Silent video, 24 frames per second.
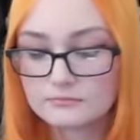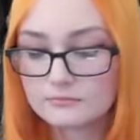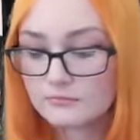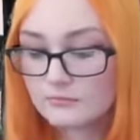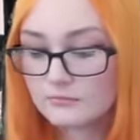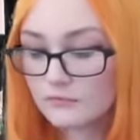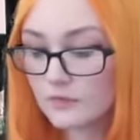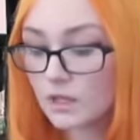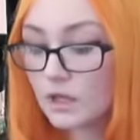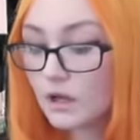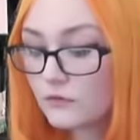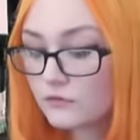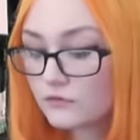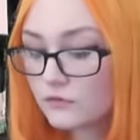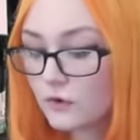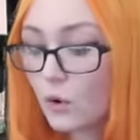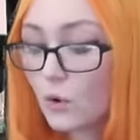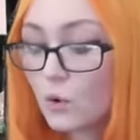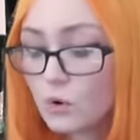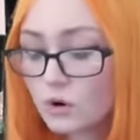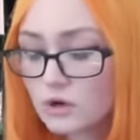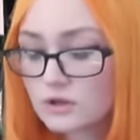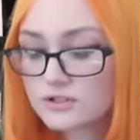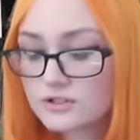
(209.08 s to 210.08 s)
Of
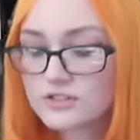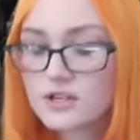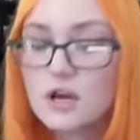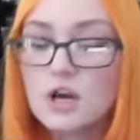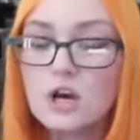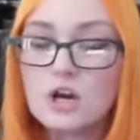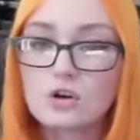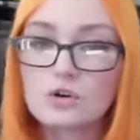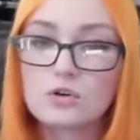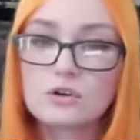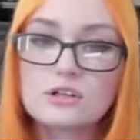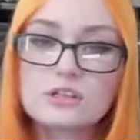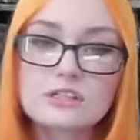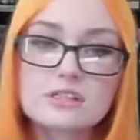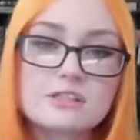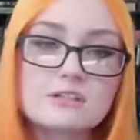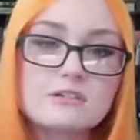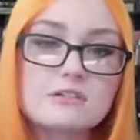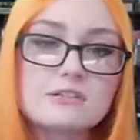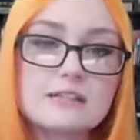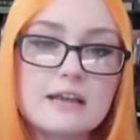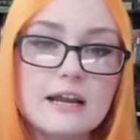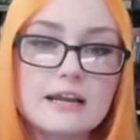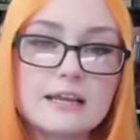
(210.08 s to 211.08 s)
course,
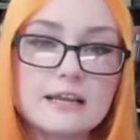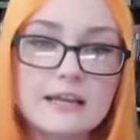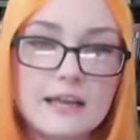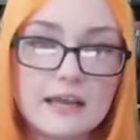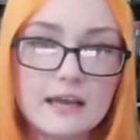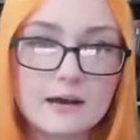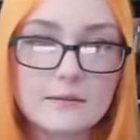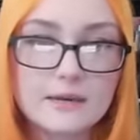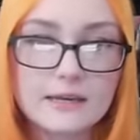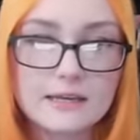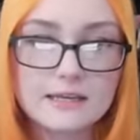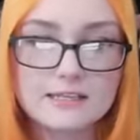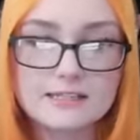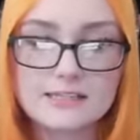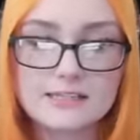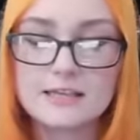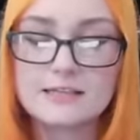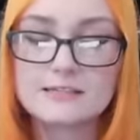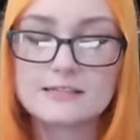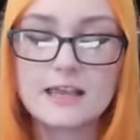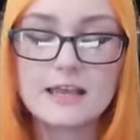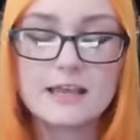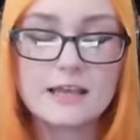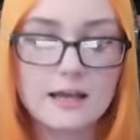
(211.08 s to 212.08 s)
Crystal Dynamics
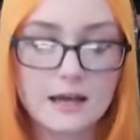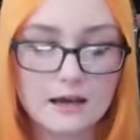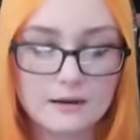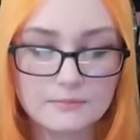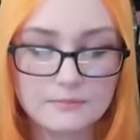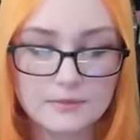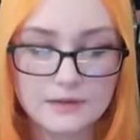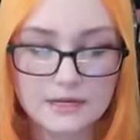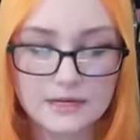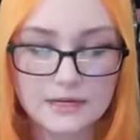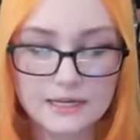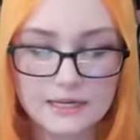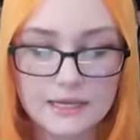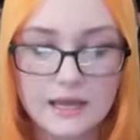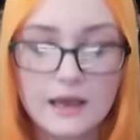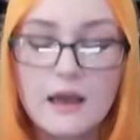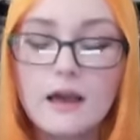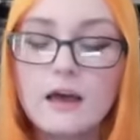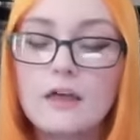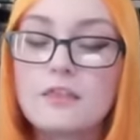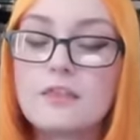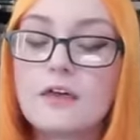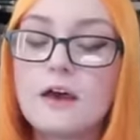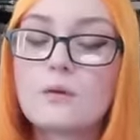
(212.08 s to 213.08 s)
is a company
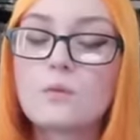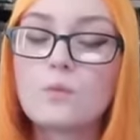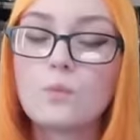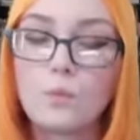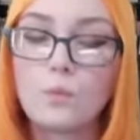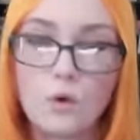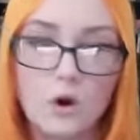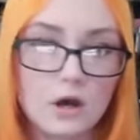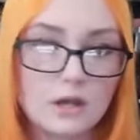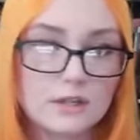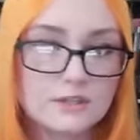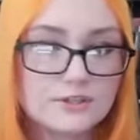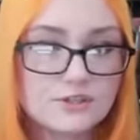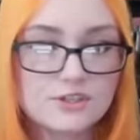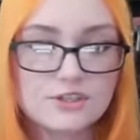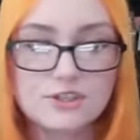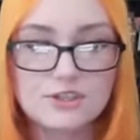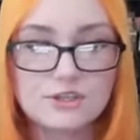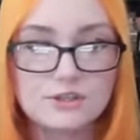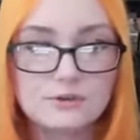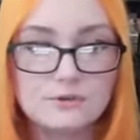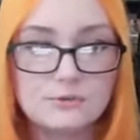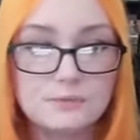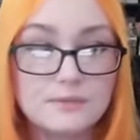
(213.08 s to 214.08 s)
that wants
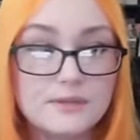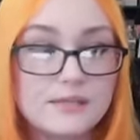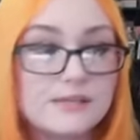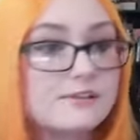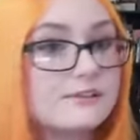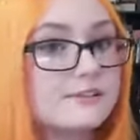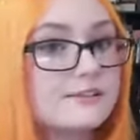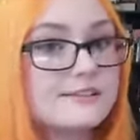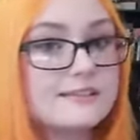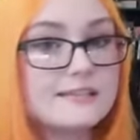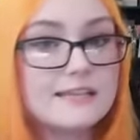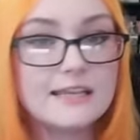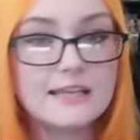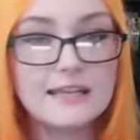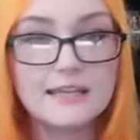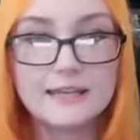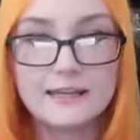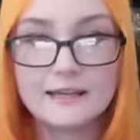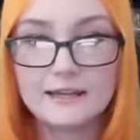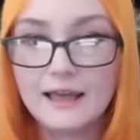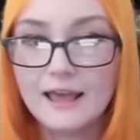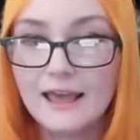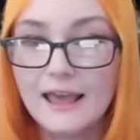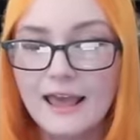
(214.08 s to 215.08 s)
to be
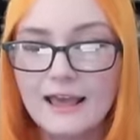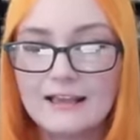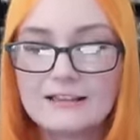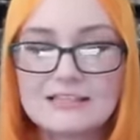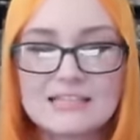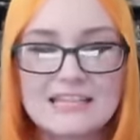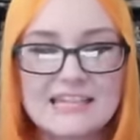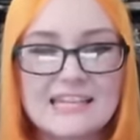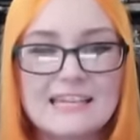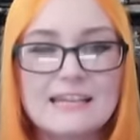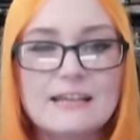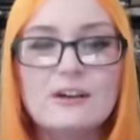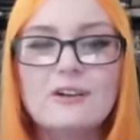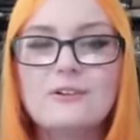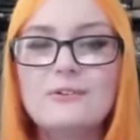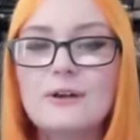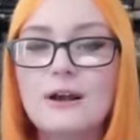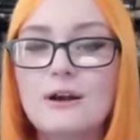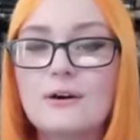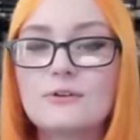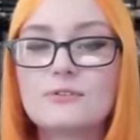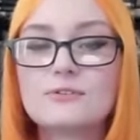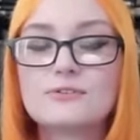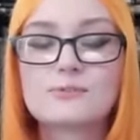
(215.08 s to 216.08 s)
seen as
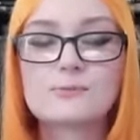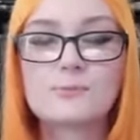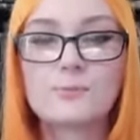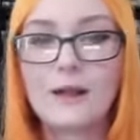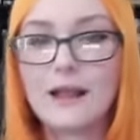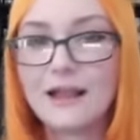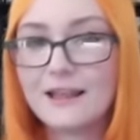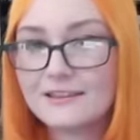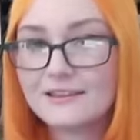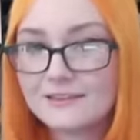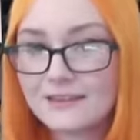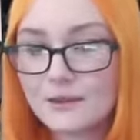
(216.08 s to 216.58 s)
heroes, right?